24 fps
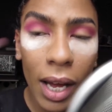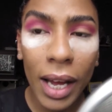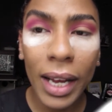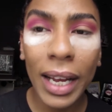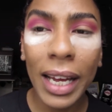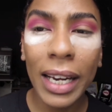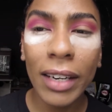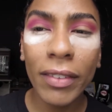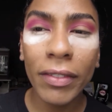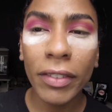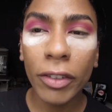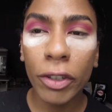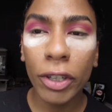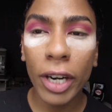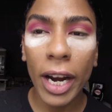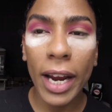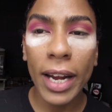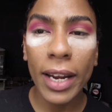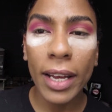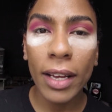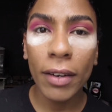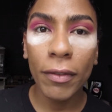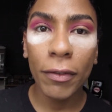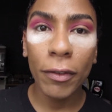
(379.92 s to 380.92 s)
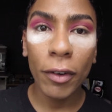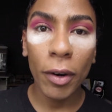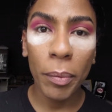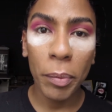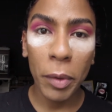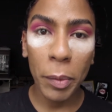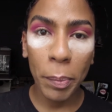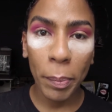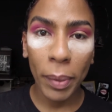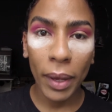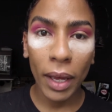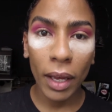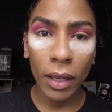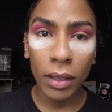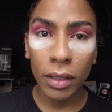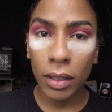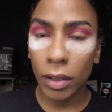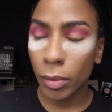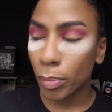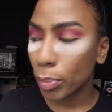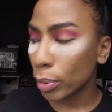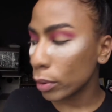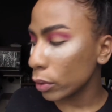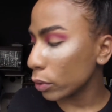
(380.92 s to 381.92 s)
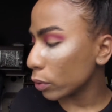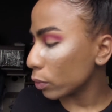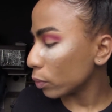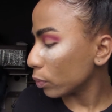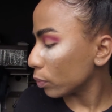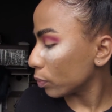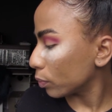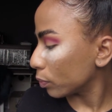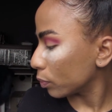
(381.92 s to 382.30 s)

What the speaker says: kind of a gradient from the pink to the blue.